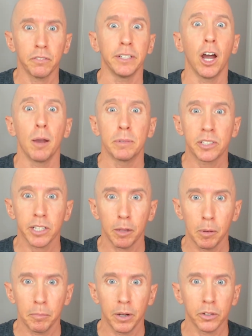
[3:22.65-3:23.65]
And now I'm a
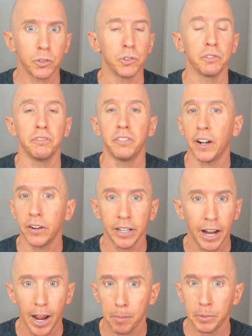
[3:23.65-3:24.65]
celibate monk who's very
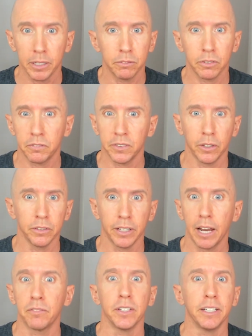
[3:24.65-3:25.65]
happy and fulfilled
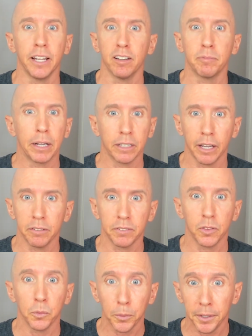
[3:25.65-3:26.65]
every day of my life
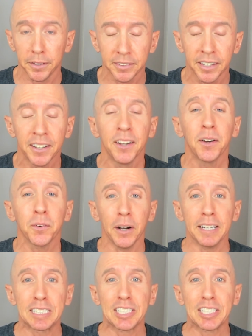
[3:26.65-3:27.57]
in the world, right?